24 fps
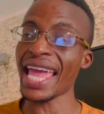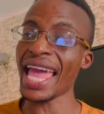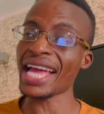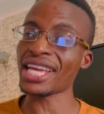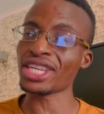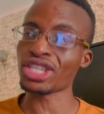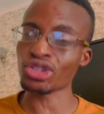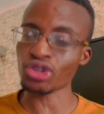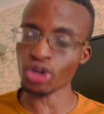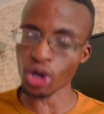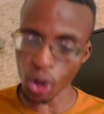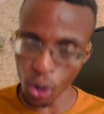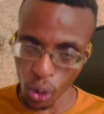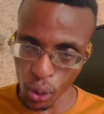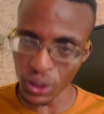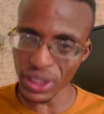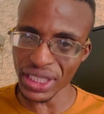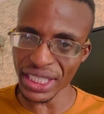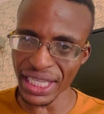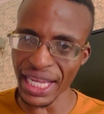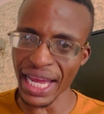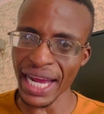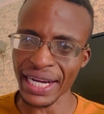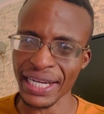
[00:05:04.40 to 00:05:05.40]

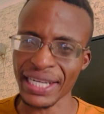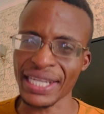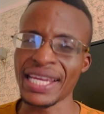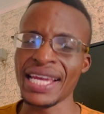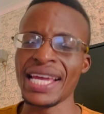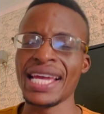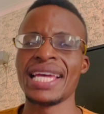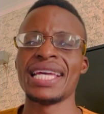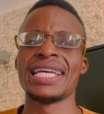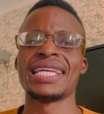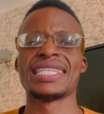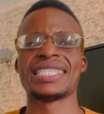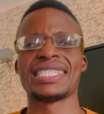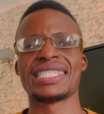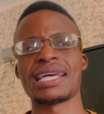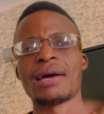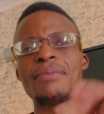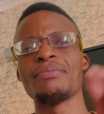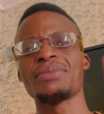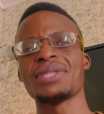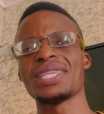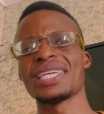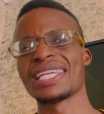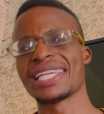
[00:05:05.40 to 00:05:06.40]
extraordinary,
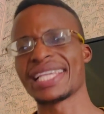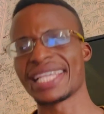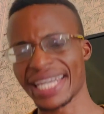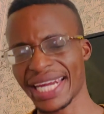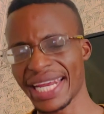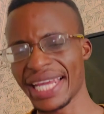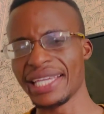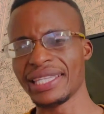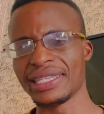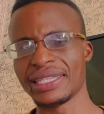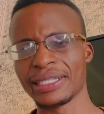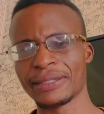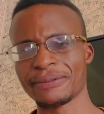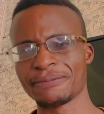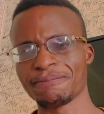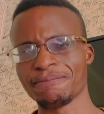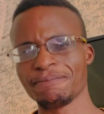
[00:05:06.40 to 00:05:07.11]
something great,